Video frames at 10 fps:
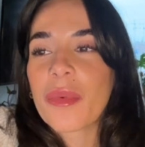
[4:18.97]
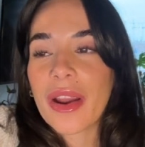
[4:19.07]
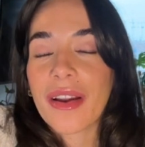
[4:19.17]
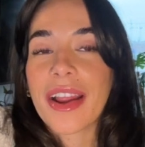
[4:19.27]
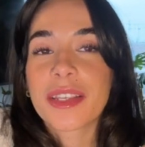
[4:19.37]

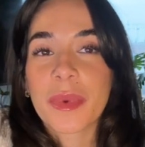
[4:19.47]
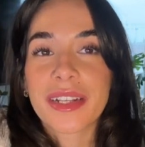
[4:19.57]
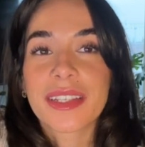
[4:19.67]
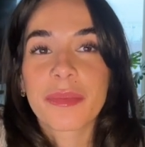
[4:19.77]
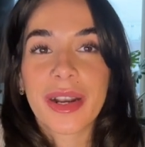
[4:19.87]
where I
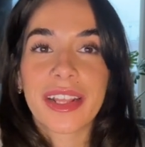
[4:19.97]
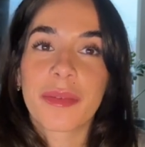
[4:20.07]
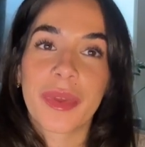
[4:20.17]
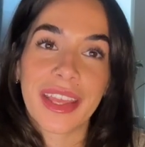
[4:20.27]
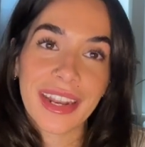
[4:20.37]
spent some money at the
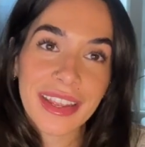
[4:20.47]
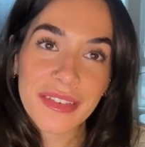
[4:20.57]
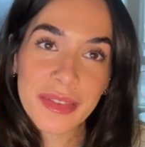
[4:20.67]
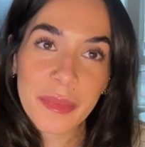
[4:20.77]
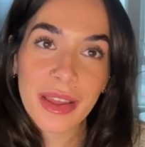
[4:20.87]
beginning
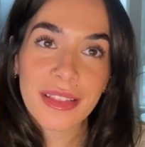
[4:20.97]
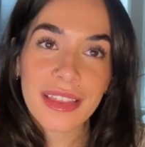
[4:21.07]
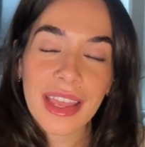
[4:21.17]
of the month